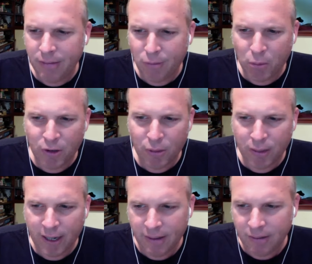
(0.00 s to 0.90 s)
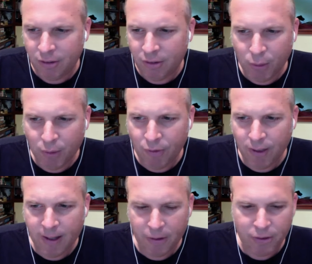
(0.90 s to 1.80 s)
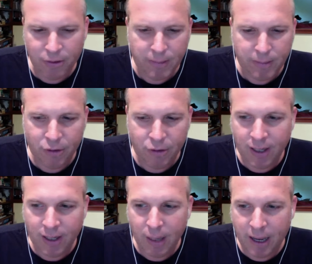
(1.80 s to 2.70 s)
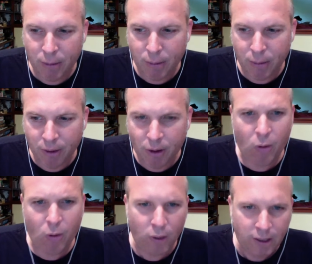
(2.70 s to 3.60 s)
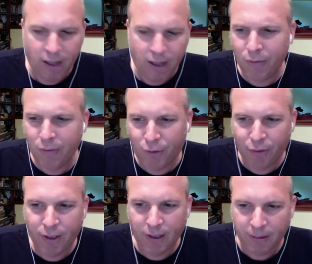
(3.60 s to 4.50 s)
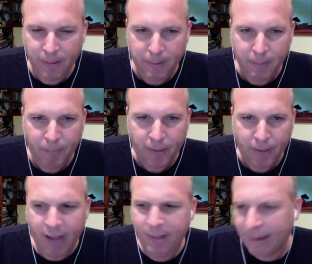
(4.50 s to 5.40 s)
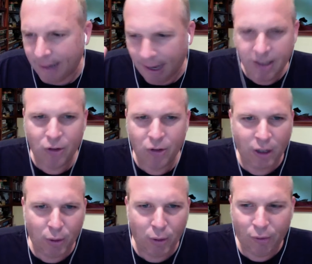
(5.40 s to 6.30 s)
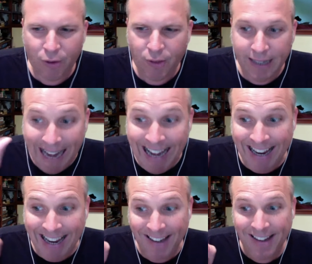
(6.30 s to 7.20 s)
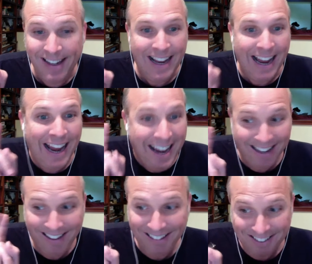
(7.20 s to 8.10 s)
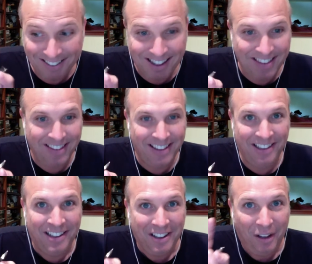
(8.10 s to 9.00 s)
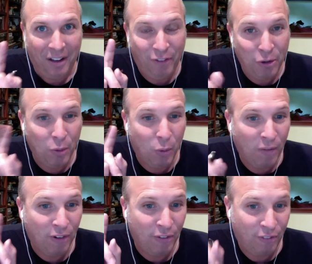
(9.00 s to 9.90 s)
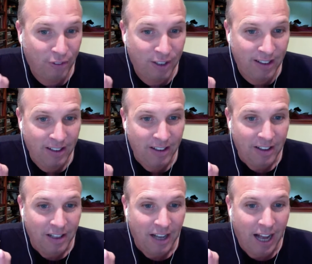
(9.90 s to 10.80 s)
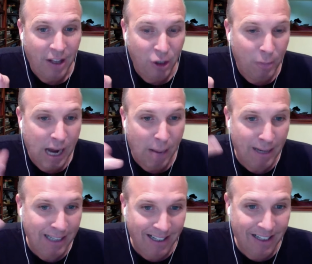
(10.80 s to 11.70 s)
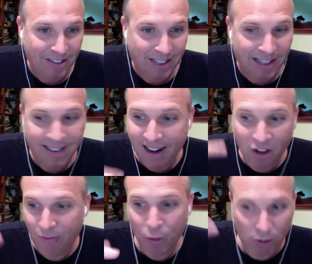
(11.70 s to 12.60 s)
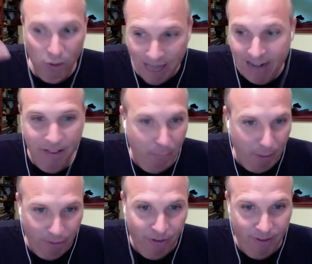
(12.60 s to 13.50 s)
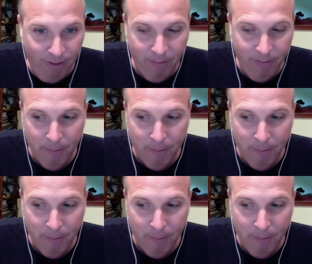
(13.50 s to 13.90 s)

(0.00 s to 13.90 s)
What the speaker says: What's your rate? I said $250. And she came back with, oh, I'll give you 50. I think your site's worth 50. And get this, Kathleen, if you do the one for 50, you'll be on my list. And then I'll give you a lot of them at 50.